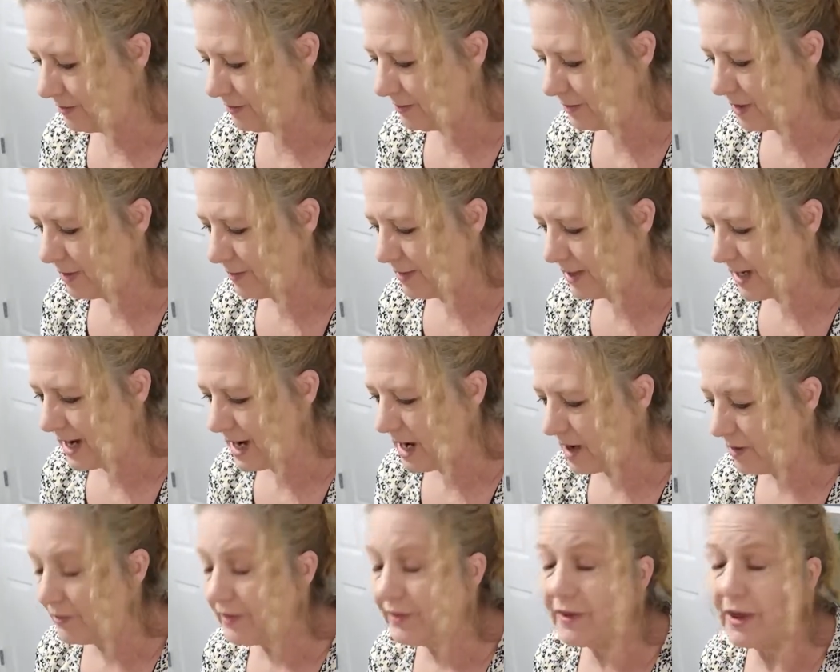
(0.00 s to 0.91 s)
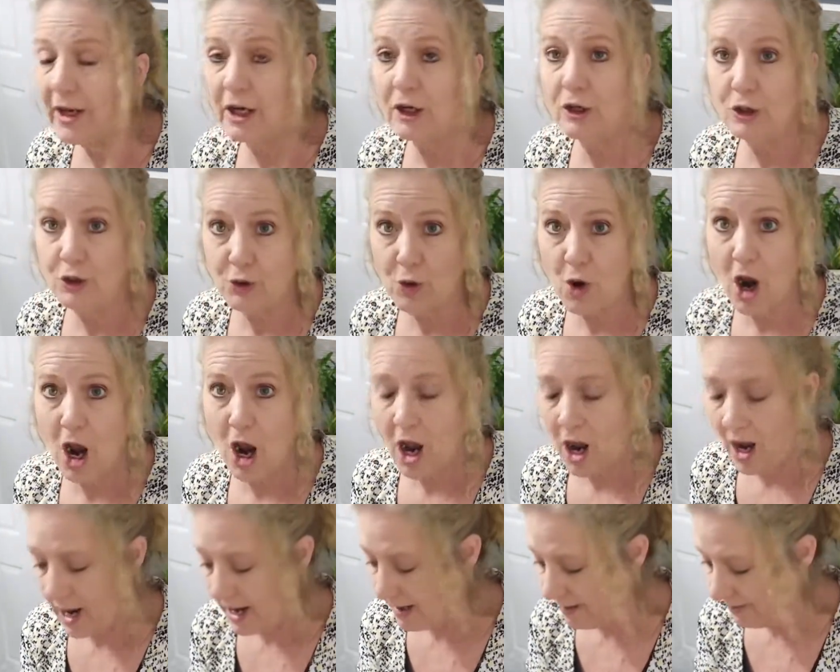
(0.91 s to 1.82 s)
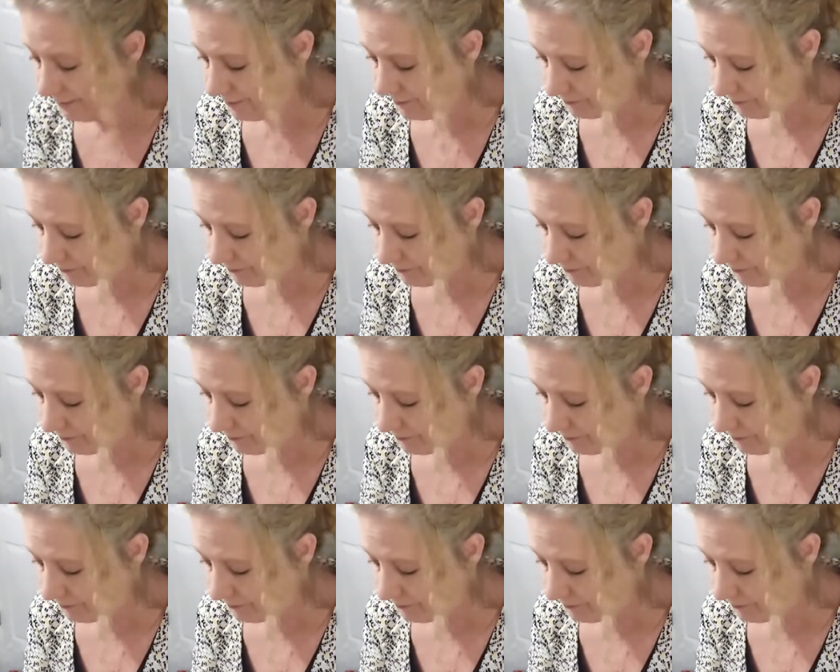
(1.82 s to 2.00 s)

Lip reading: coming out. They're dry.